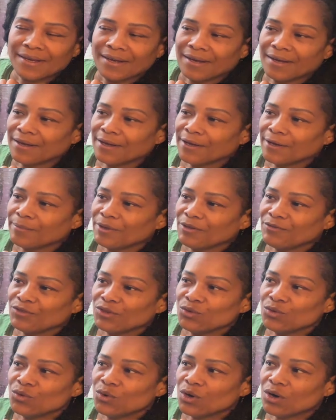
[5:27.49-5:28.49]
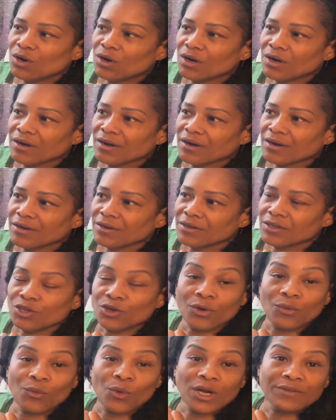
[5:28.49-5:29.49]
If your
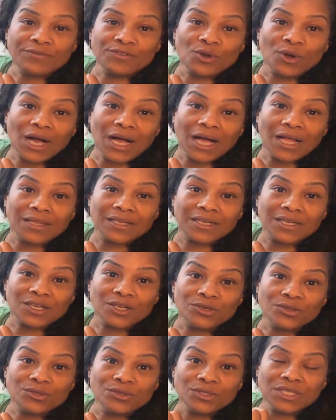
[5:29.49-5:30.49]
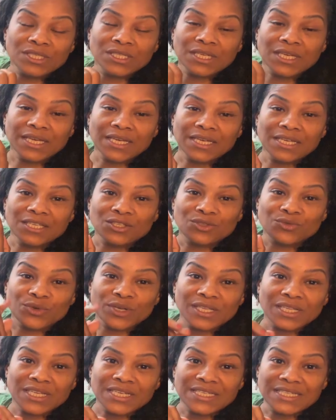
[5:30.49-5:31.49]
one of your Holland codes is
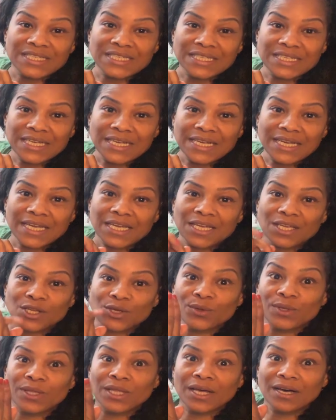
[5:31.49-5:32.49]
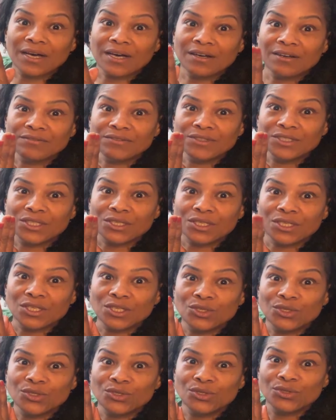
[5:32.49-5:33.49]
realistic, you love to
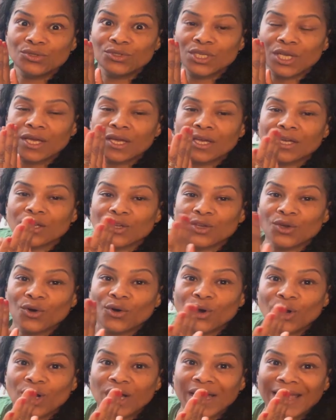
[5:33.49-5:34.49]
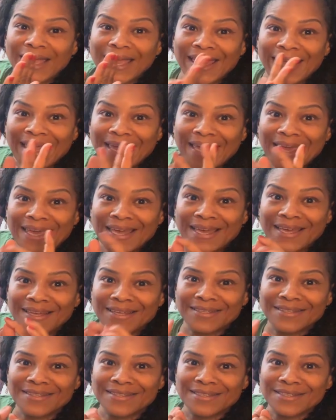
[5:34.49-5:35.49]
use your
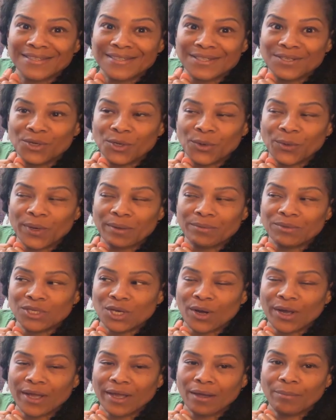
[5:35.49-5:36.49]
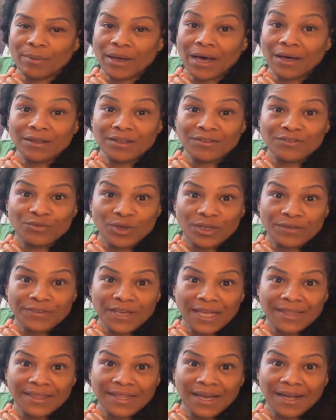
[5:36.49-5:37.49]
hands. You know what I'm talking about if we've
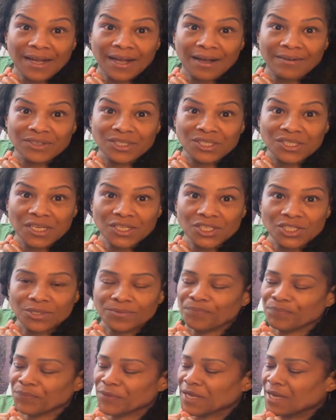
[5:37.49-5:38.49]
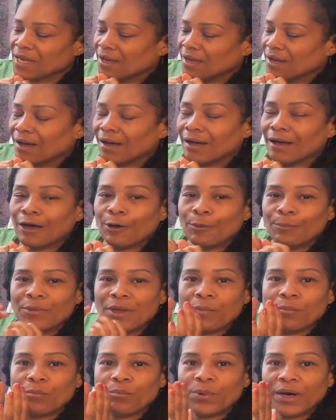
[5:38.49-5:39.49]
had that conversation.
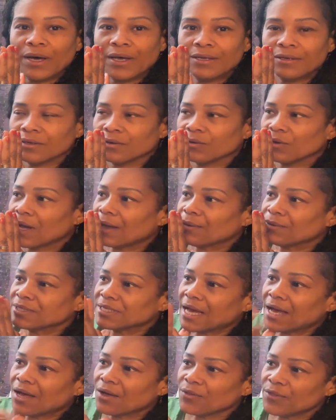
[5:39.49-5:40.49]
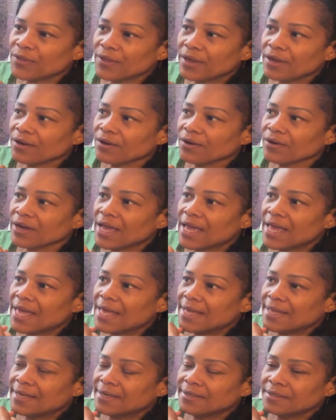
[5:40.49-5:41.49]
But I was out there
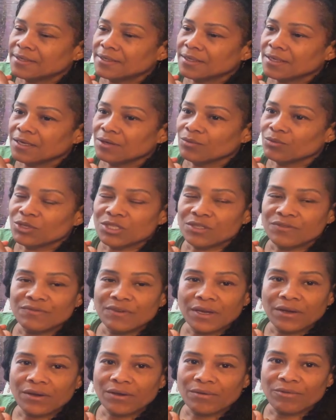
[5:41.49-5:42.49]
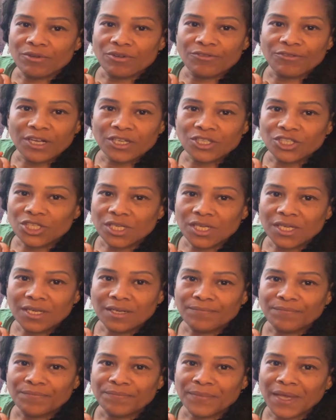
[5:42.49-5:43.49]
and it was very
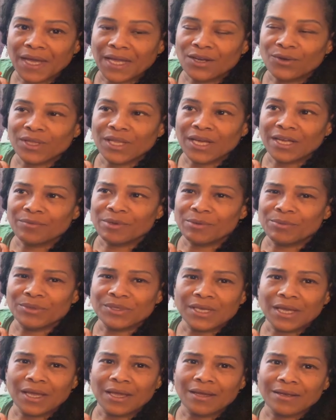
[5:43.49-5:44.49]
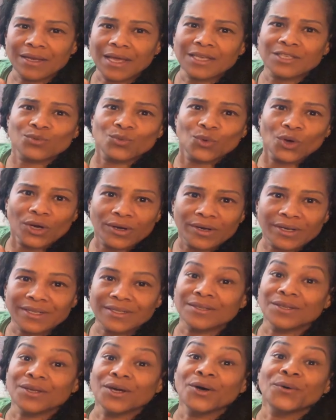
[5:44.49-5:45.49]
refreshing. I know a lot of people saying that's work.
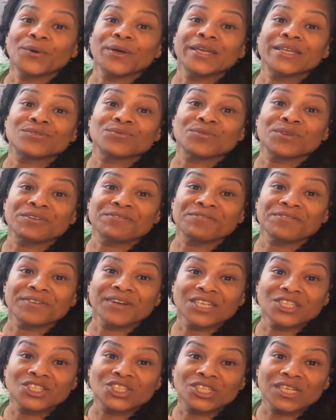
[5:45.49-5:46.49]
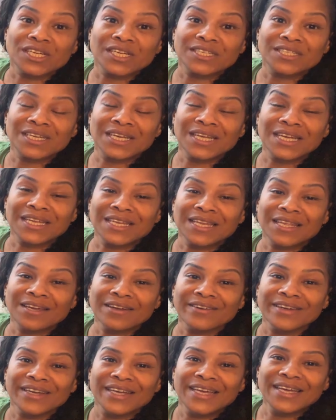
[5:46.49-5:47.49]
No, it's refreshing to get in
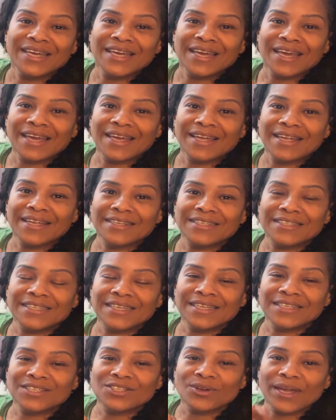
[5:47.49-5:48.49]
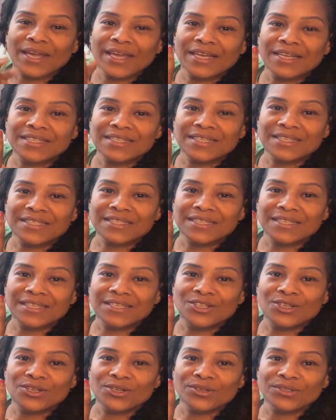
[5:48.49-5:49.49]
there and to get your hands into
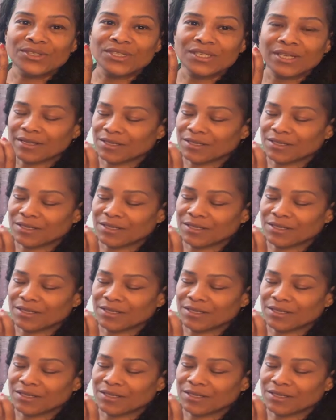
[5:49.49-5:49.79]
the dirt.